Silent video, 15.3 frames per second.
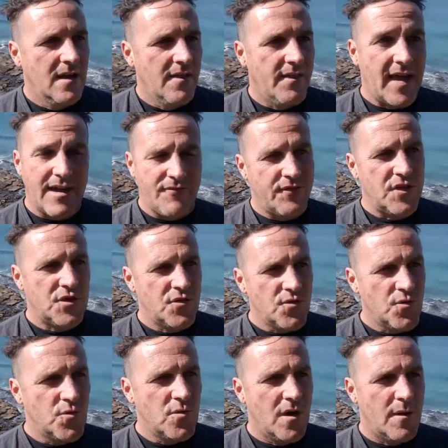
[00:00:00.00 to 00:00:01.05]
That for
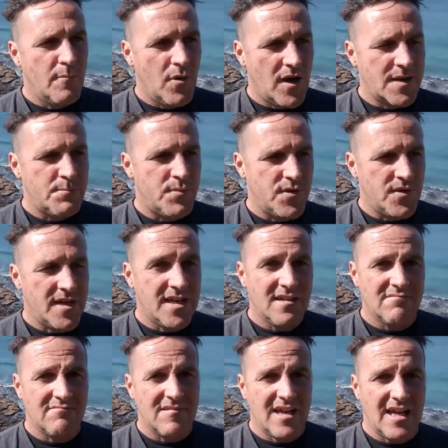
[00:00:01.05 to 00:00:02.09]
you might be
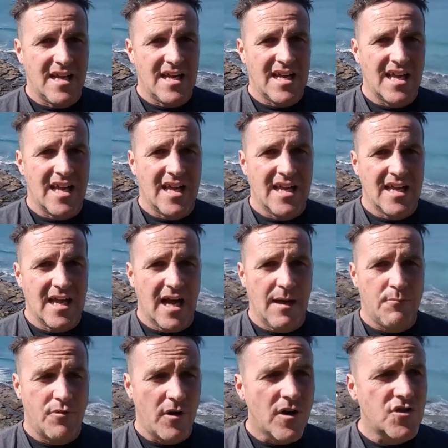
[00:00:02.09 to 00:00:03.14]

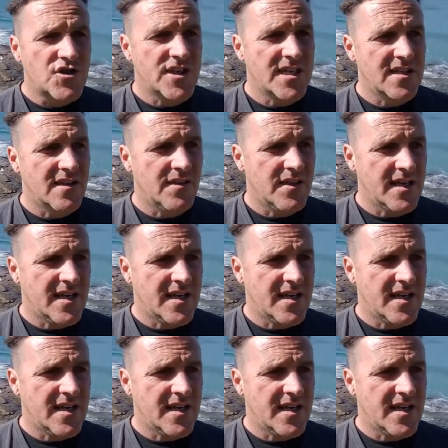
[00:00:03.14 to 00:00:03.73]
approaching